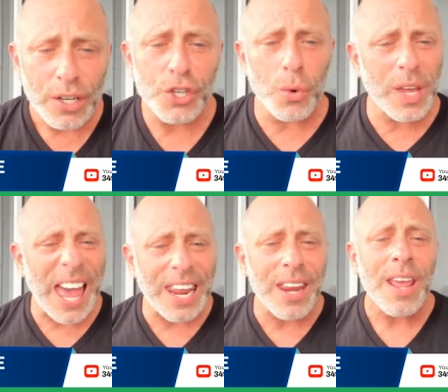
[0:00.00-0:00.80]
Do you
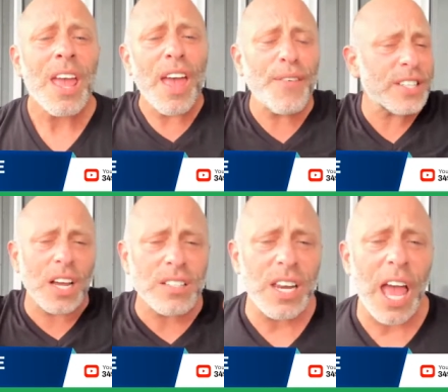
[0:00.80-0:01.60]
get it? If it
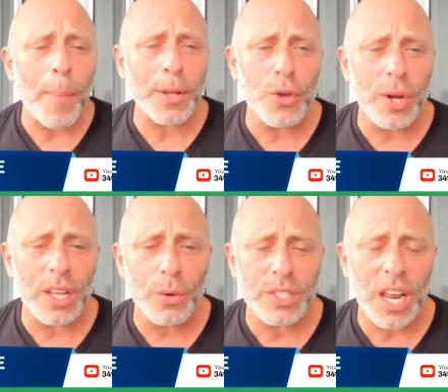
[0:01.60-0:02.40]
doesn't happen, you
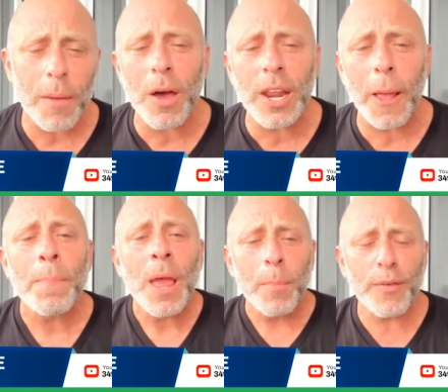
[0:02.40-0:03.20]
didn't lose any
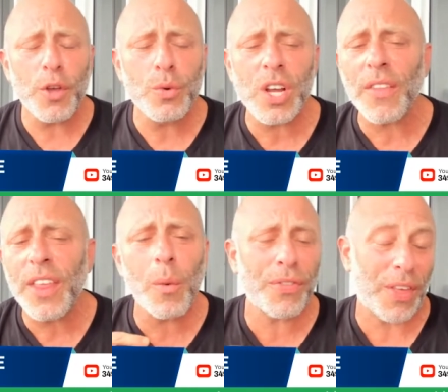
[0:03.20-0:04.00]
money. But if you've done
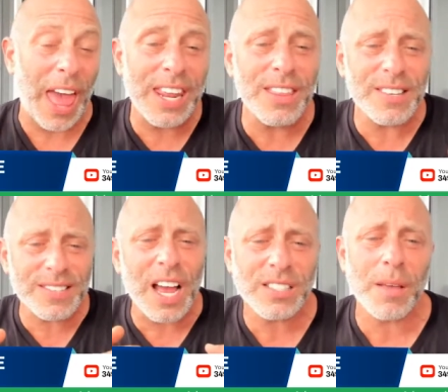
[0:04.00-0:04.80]
that with any of these
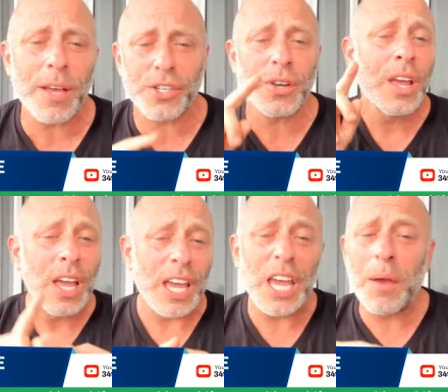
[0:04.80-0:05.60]
stocks I mentioned,
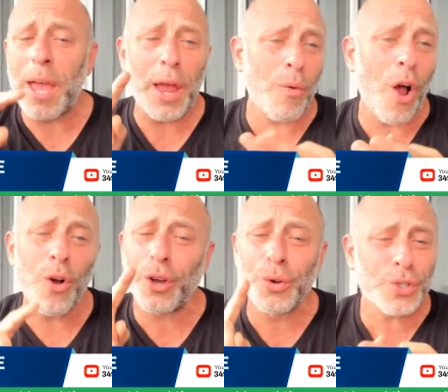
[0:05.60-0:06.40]
eBay,
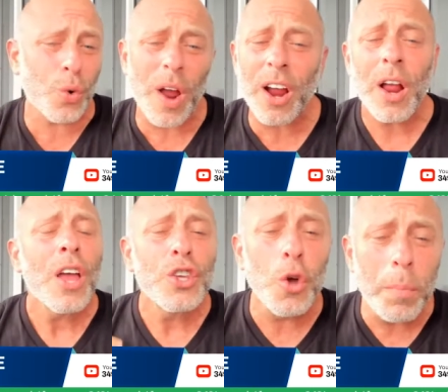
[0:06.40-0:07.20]
Roku, Square,
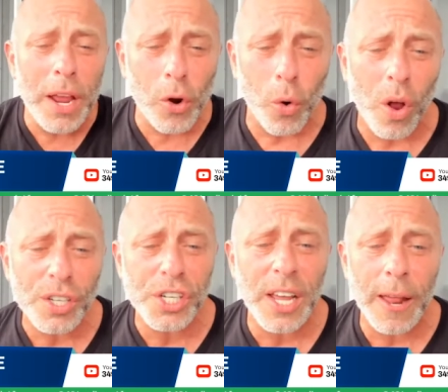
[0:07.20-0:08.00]
you'd be
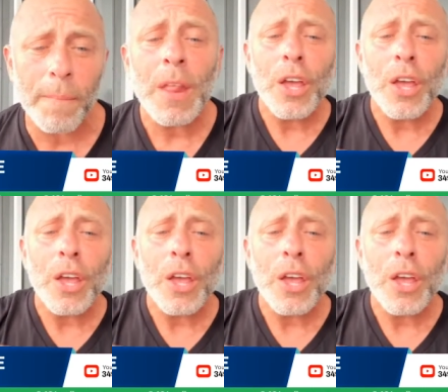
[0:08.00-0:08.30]
crushing it.